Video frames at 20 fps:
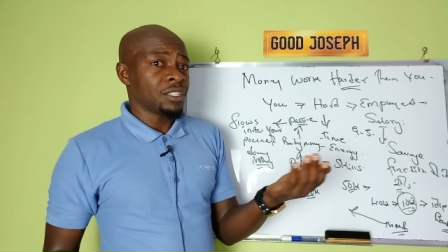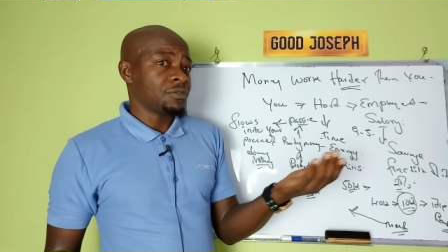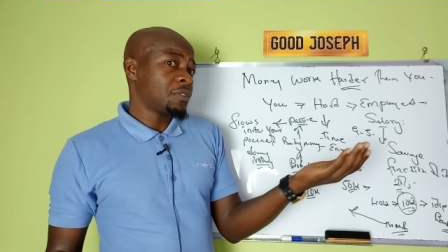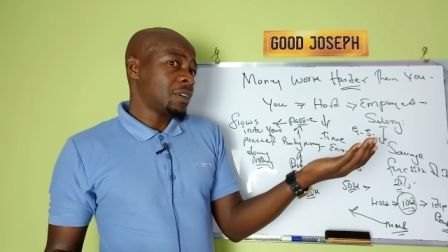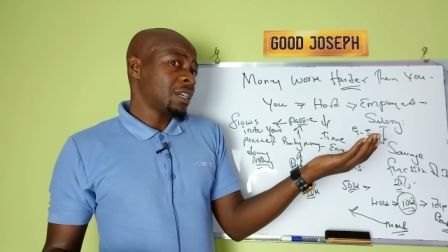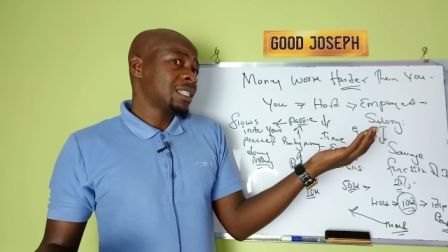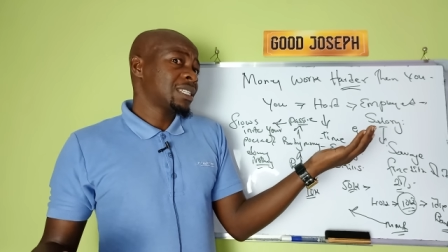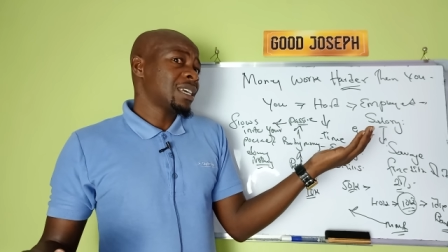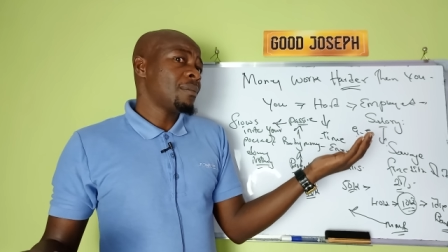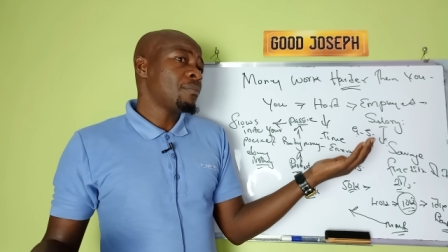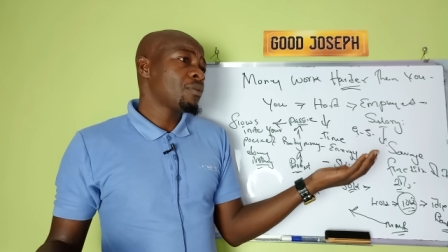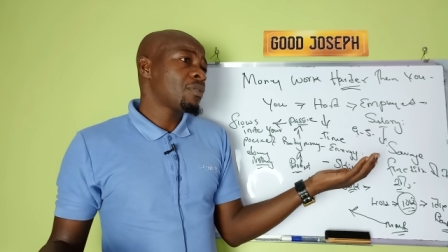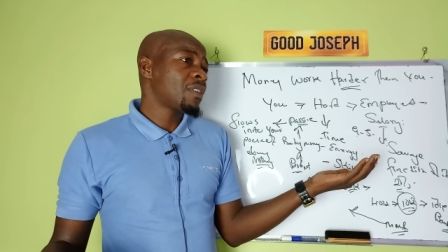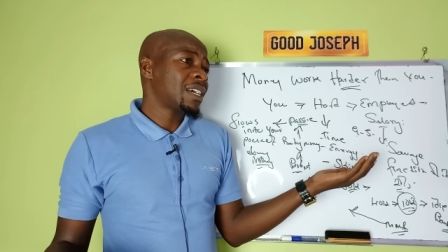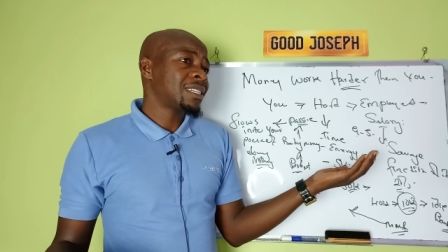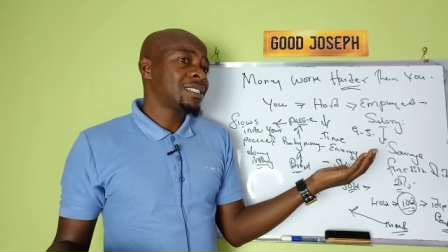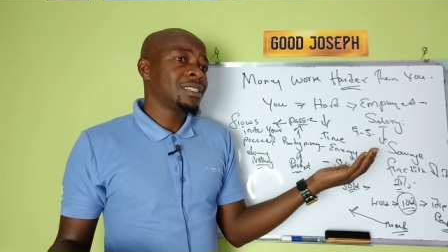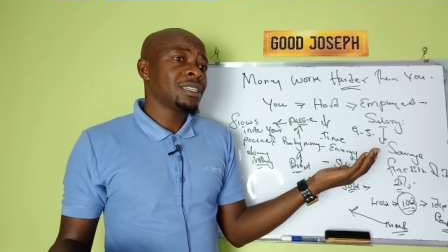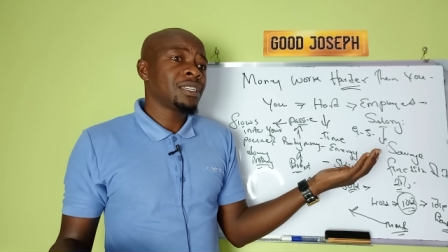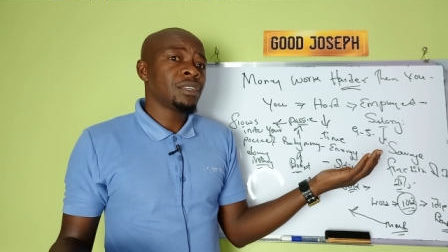For example,
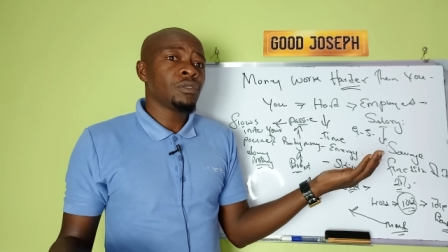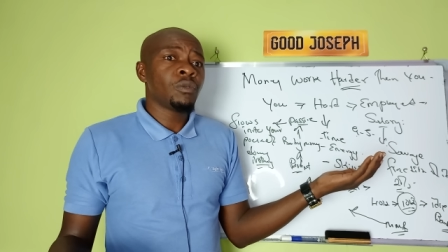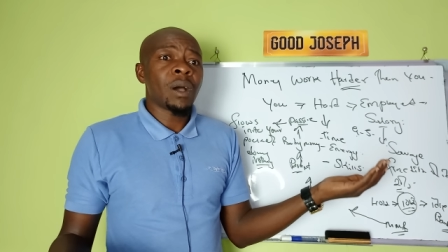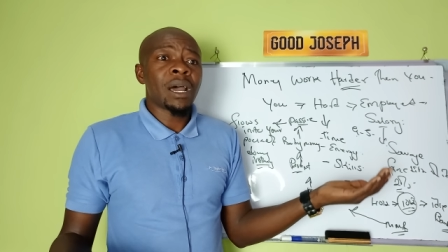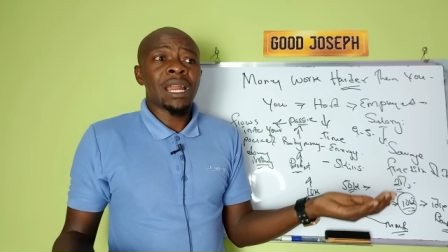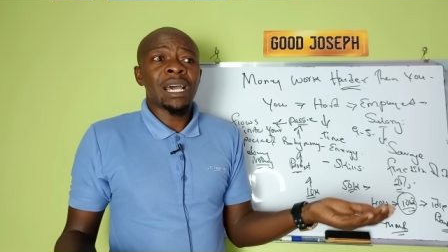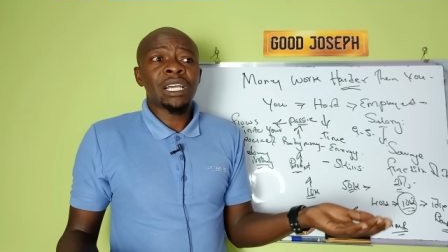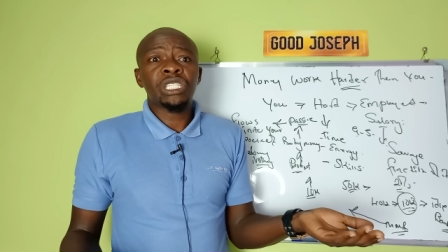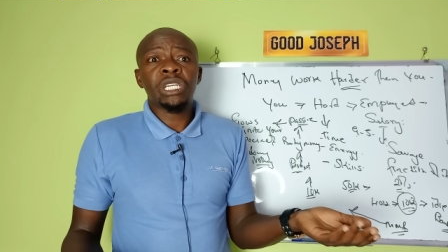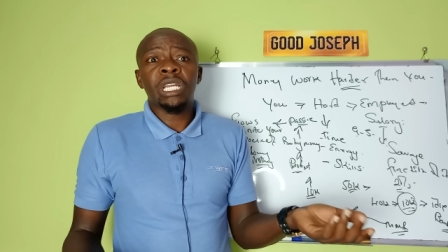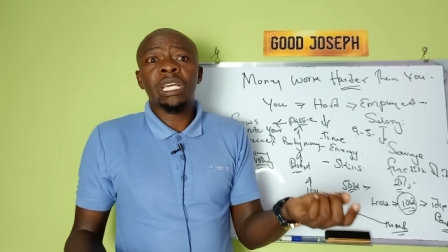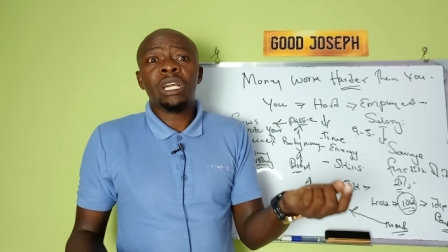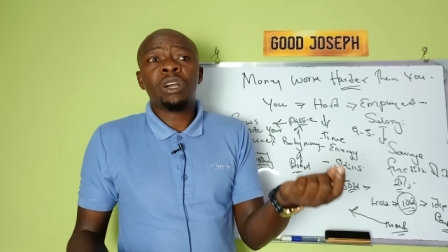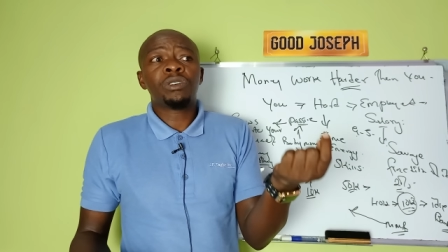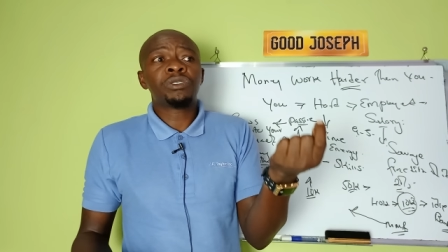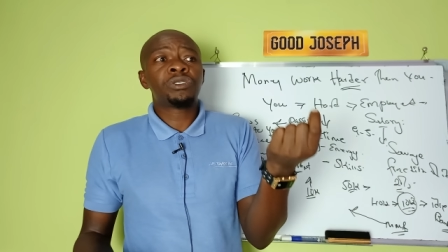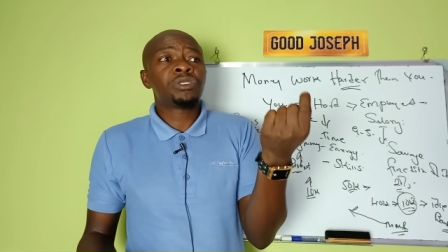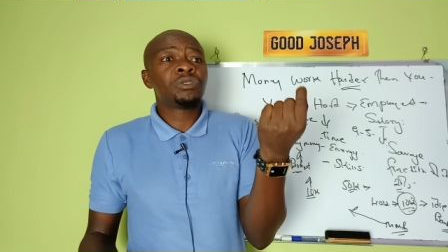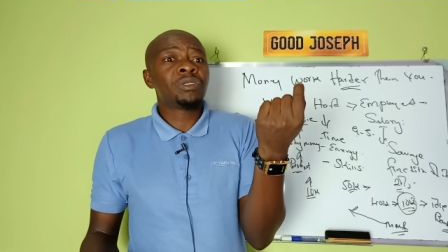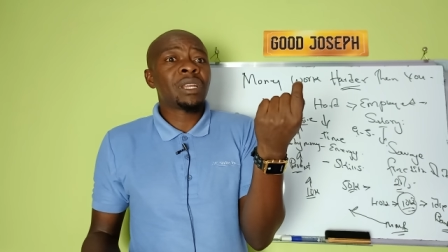that ZD one actually
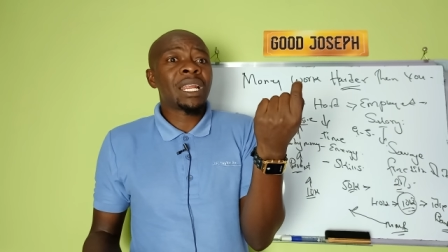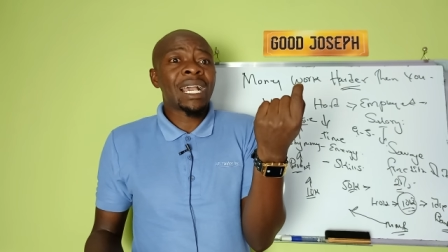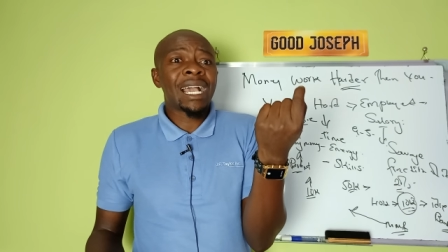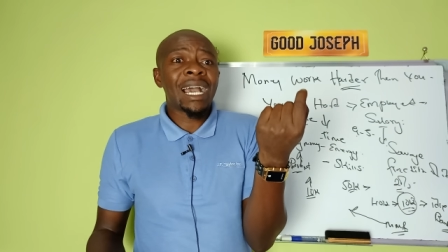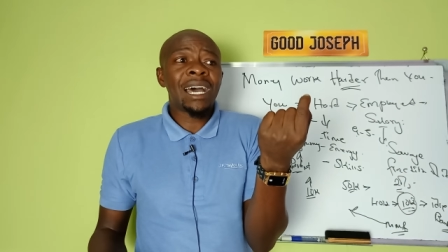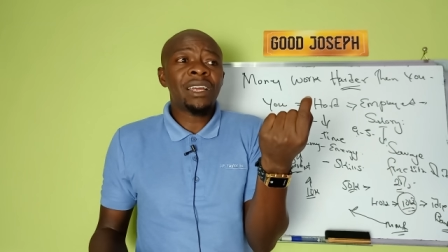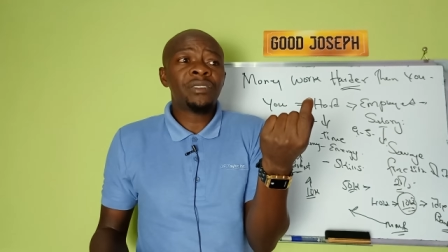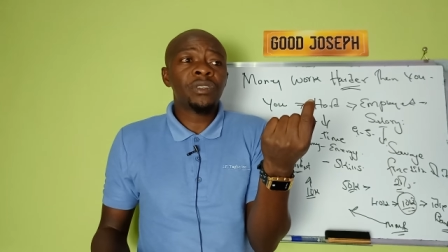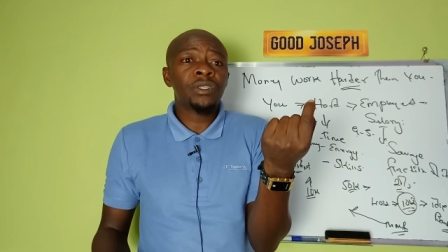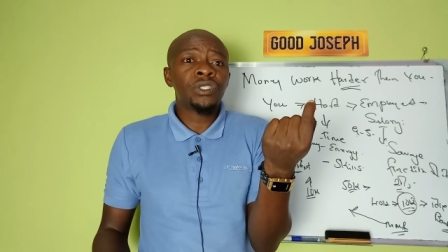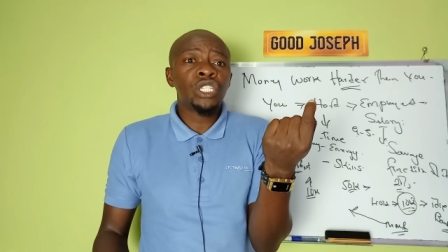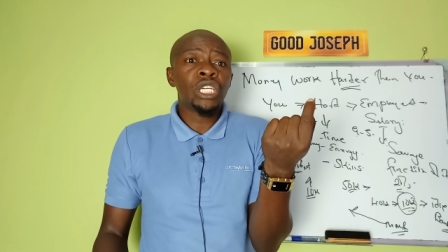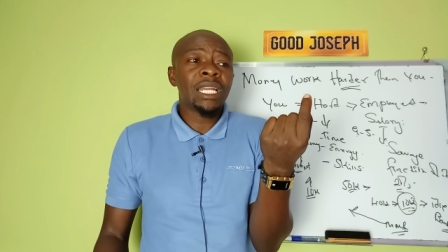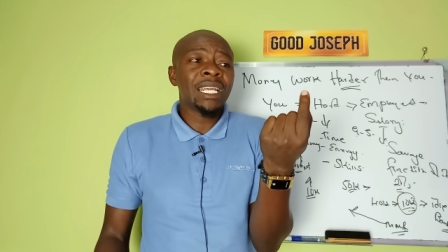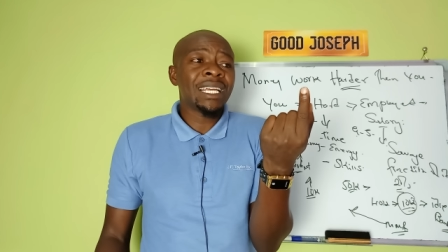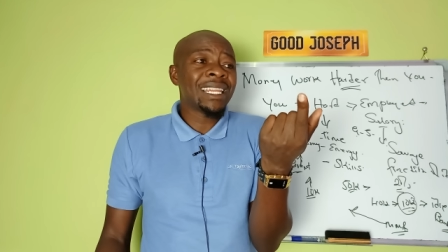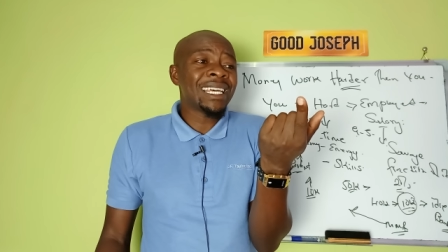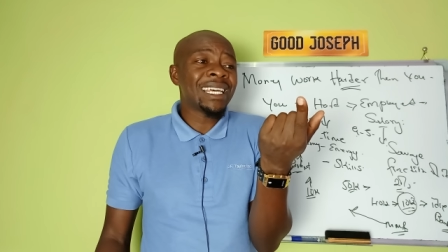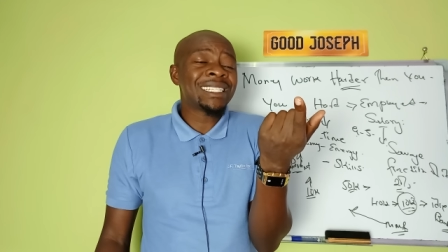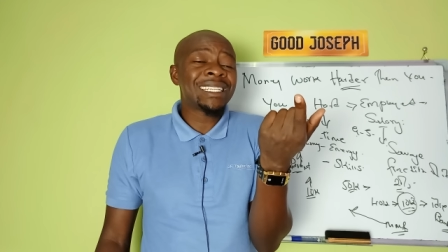costs you like 100
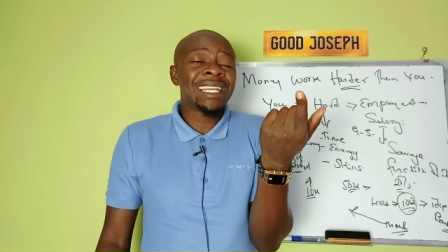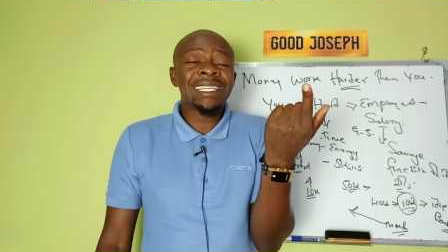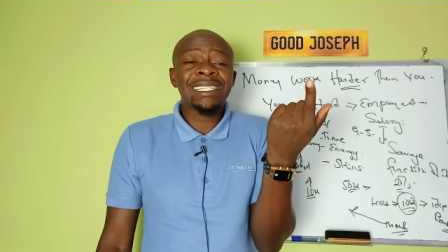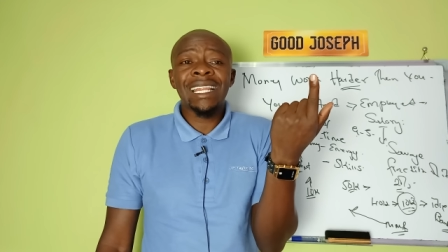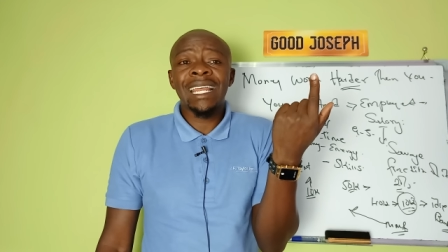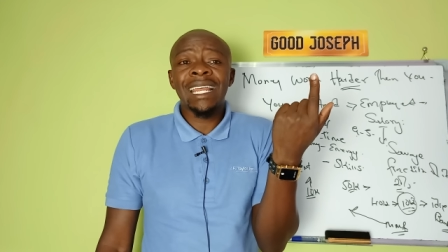shilling. That's less